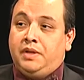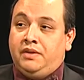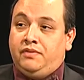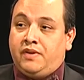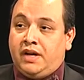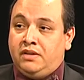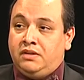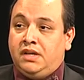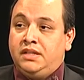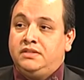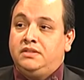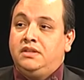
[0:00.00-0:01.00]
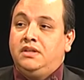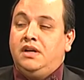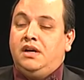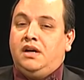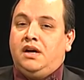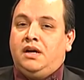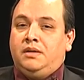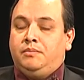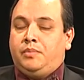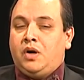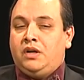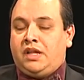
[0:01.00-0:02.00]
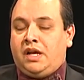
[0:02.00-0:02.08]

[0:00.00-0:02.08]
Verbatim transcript: be finalized. Mm -hmm. uh, part of